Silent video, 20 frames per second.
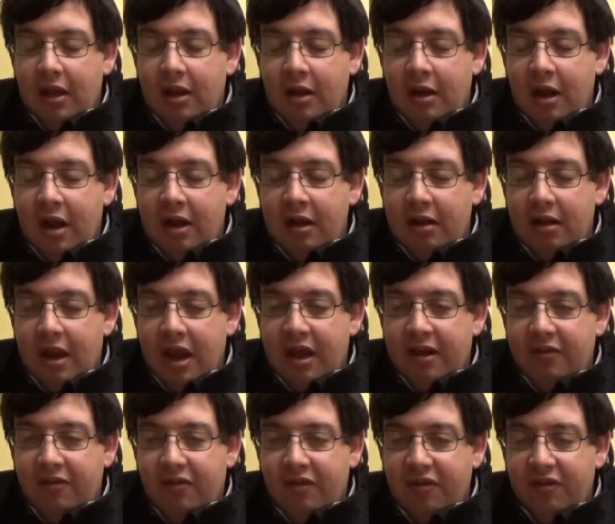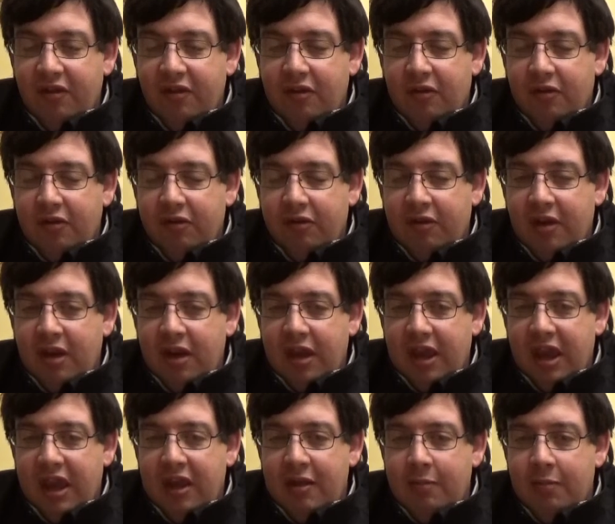not as physical as they
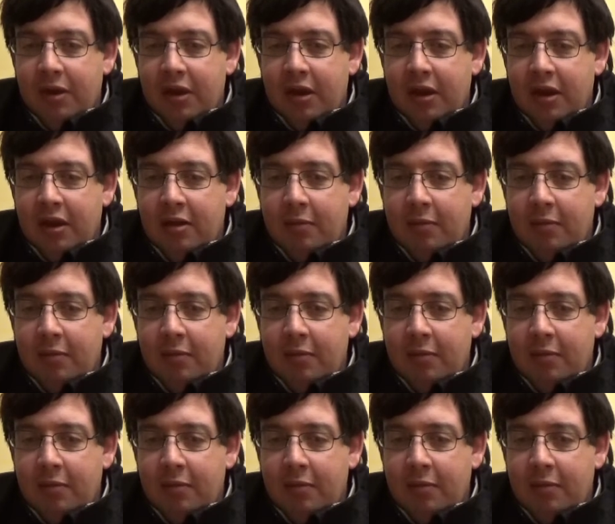can be